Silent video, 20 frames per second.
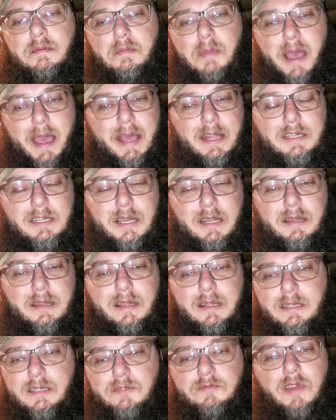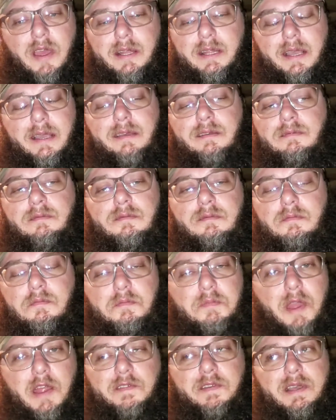engine is running
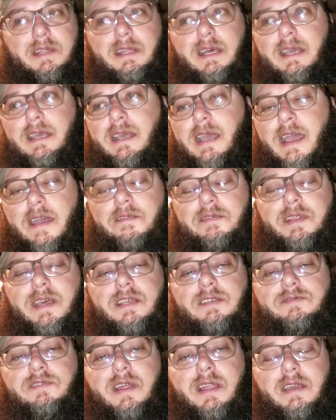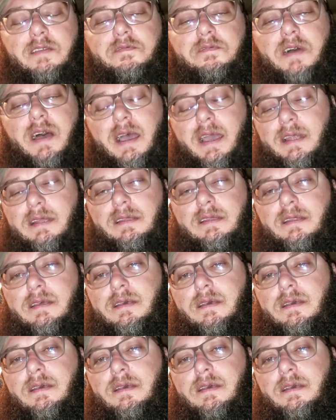perfectly. Everything's running fine.